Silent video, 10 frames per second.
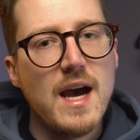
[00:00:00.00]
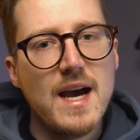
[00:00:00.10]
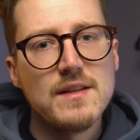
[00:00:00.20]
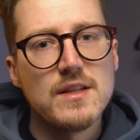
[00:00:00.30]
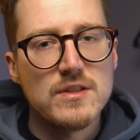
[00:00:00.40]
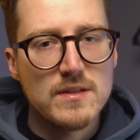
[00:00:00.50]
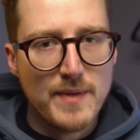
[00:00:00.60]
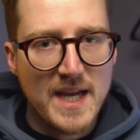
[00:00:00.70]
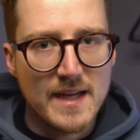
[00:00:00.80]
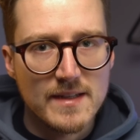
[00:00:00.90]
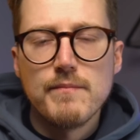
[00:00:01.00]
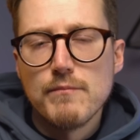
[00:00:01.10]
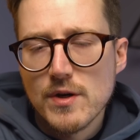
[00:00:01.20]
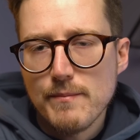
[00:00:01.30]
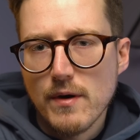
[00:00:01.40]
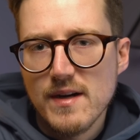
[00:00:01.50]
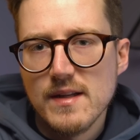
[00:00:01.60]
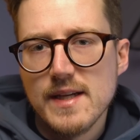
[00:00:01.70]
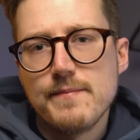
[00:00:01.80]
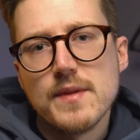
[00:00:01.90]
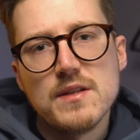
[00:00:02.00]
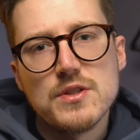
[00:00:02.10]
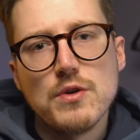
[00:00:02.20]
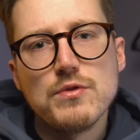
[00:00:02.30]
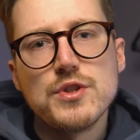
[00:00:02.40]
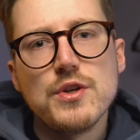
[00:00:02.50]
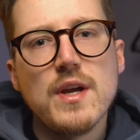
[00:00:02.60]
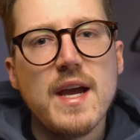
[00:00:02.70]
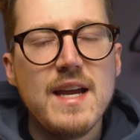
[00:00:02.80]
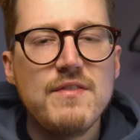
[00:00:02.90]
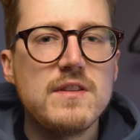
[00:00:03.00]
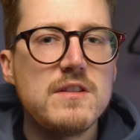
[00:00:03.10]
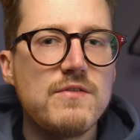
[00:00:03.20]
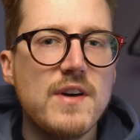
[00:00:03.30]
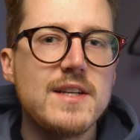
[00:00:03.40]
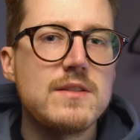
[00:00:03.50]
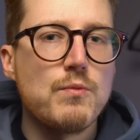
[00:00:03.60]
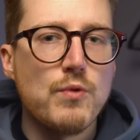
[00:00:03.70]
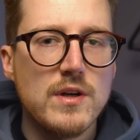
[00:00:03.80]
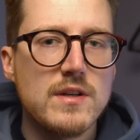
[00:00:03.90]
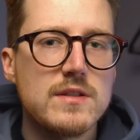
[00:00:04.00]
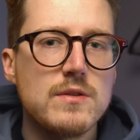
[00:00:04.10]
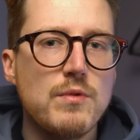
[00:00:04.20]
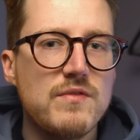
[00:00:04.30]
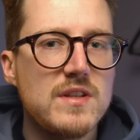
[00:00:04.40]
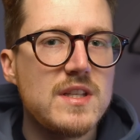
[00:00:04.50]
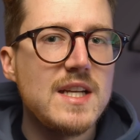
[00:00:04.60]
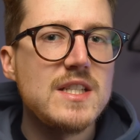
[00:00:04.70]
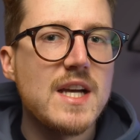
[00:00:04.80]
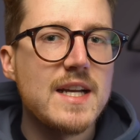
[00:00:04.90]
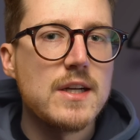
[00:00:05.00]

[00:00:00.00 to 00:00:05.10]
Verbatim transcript: and their specs. More importantly, it shows you if the device works with the DJI